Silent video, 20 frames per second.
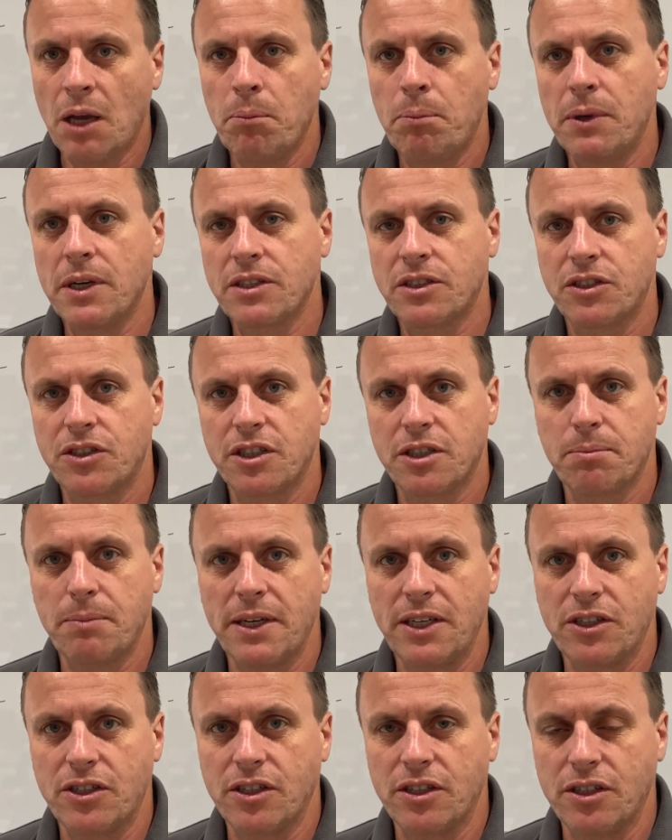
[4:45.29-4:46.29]
But as I just
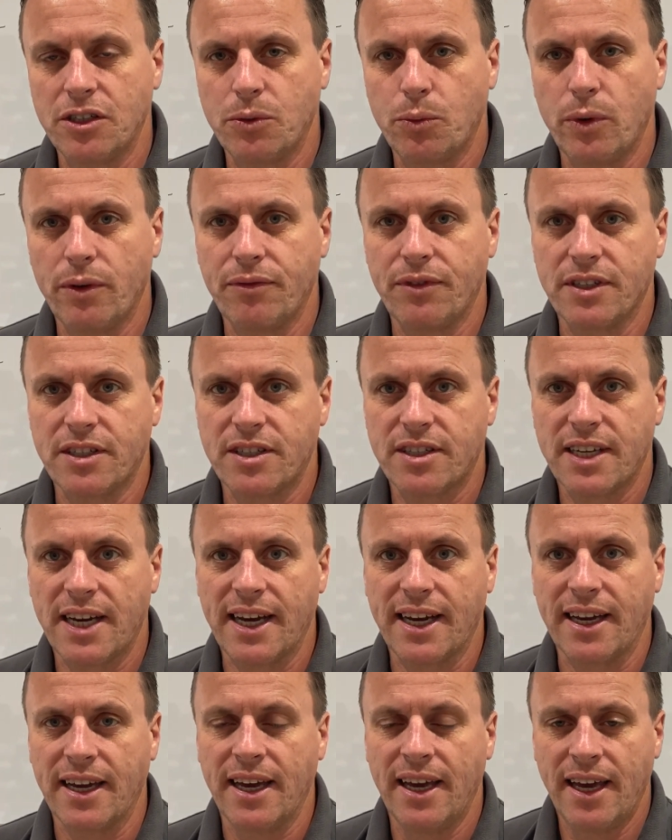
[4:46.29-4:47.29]
mentioned, with the
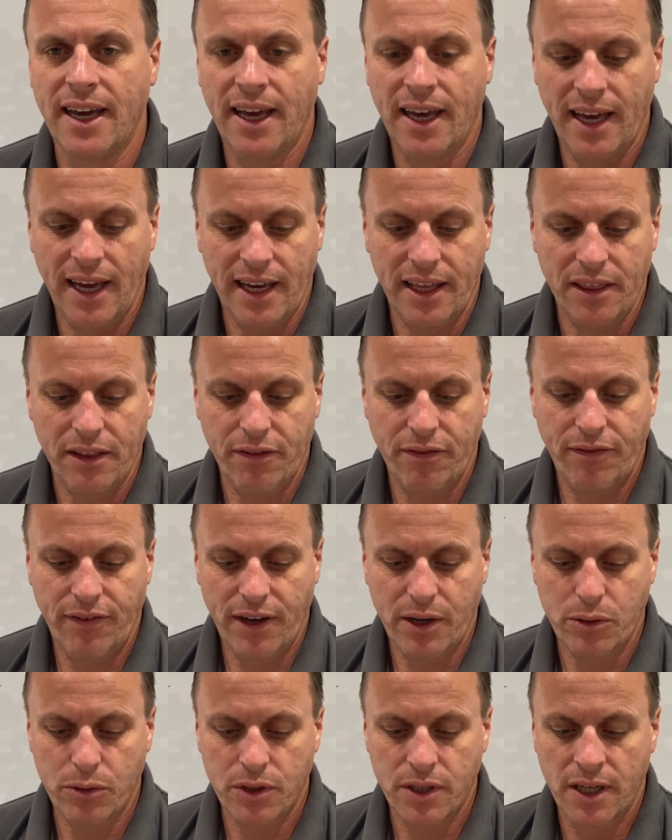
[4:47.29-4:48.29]
sag in the
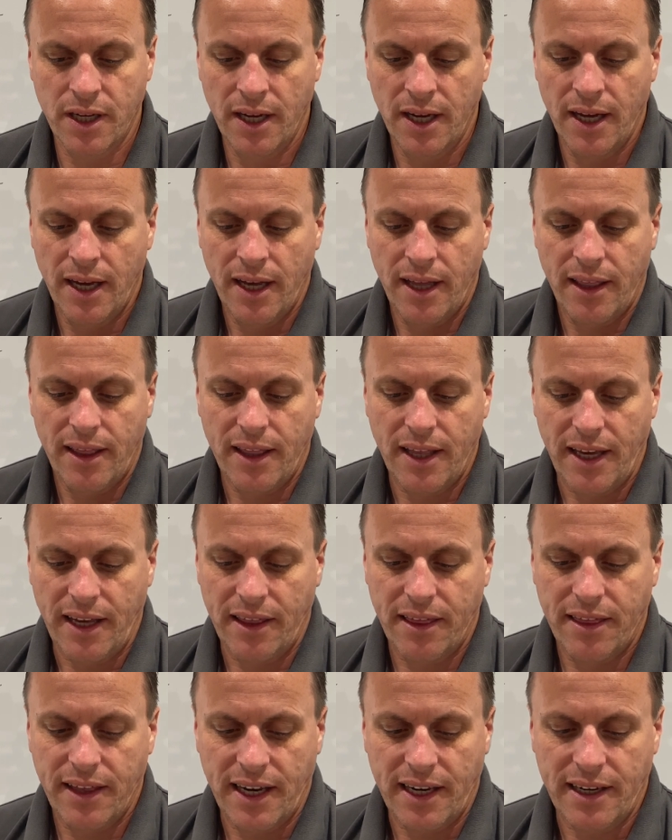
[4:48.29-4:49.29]
felt, the
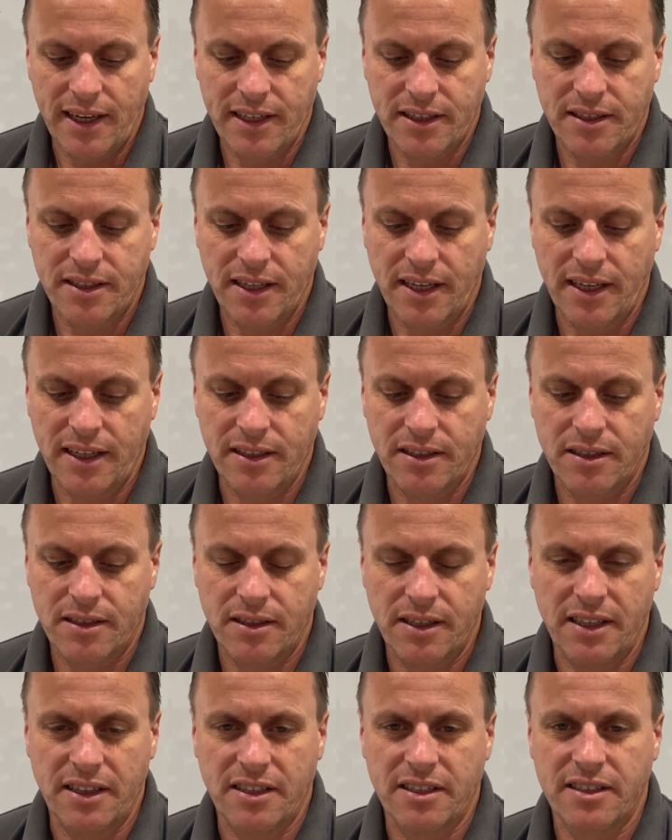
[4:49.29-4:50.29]
thickness is
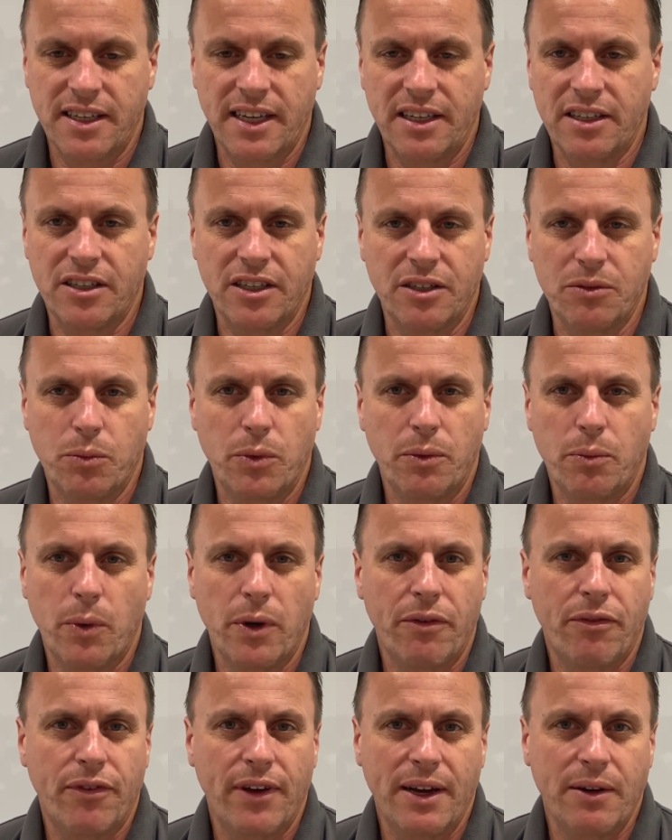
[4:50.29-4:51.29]
in the center. We
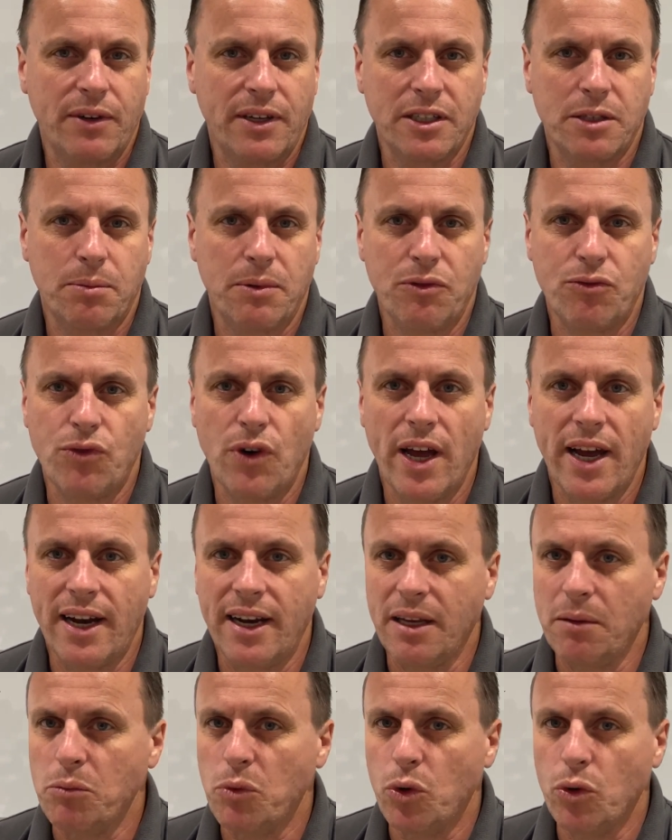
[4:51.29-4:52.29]
found it to be
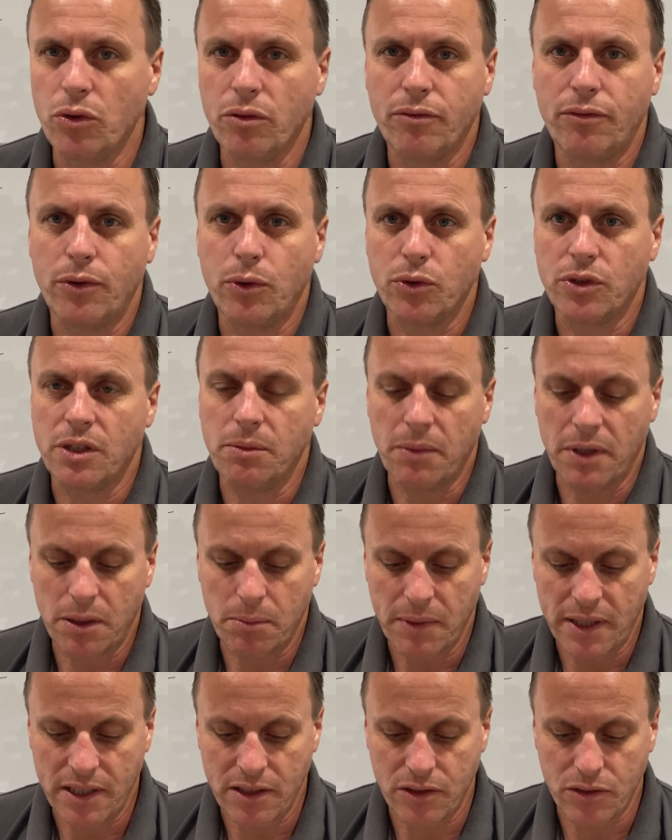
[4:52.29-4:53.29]
rarely more than 40
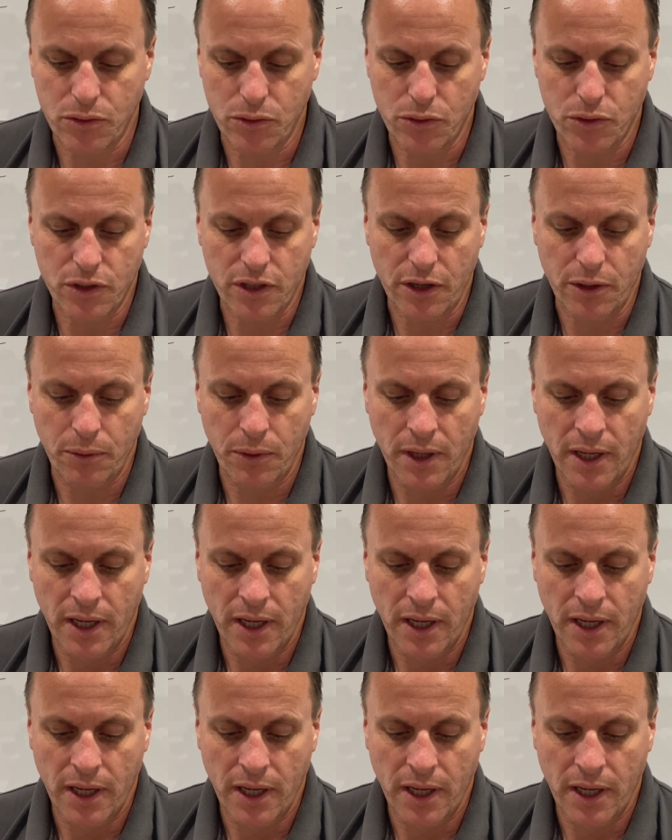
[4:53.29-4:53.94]
millimeters or so.